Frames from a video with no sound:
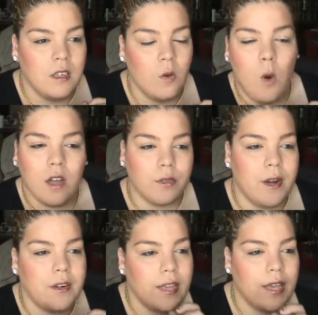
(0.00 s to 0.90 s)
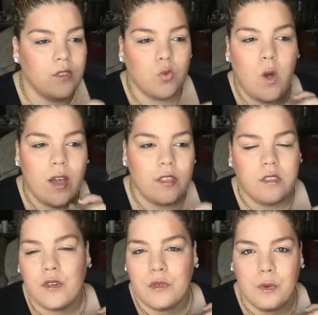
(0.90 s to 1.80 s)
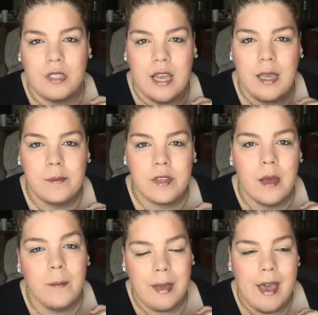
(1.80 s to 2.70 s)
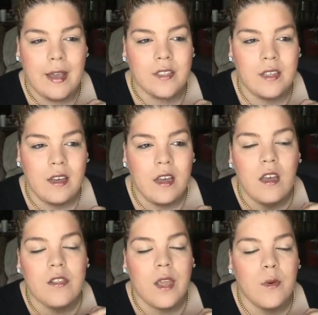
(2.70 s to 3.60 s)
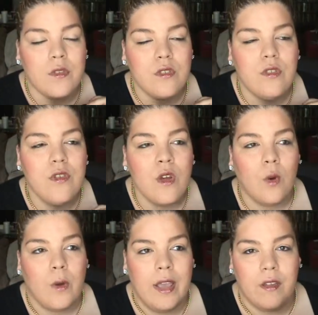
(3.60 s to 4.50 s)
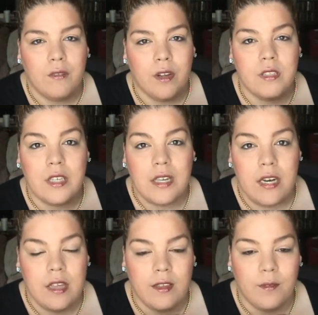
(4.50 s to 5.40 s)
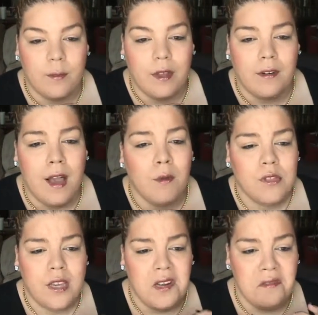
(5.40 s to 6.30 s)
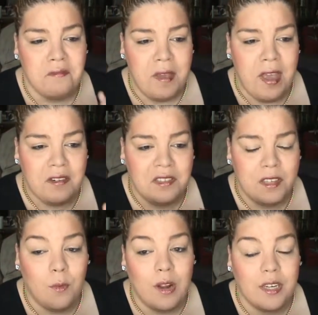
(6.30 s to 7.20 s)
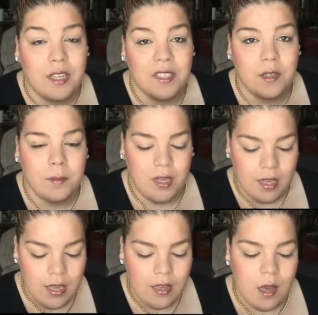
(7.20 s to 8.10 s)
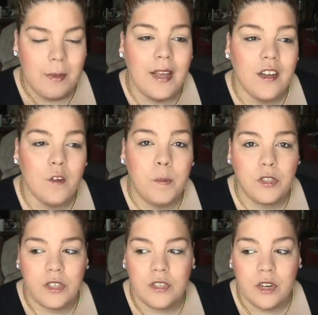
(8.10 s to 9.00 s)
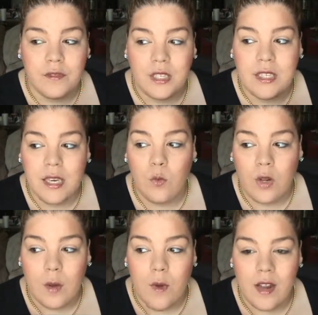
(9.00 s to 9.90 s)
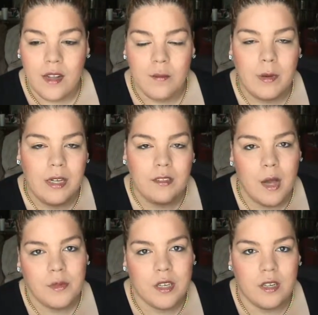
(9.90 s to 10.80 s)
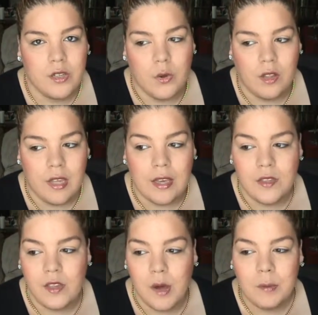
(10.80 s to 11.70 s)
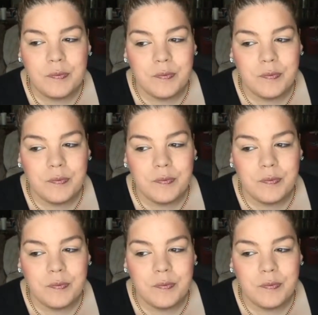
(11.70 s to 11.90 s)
Walked around again twice or 3 times, packed. There was no way for us to get anything from there, and I was kind of mad because I wanted to get something. I mean, I could have pushed and shoved to get what I wanted, but I wasn't going to do all that. So,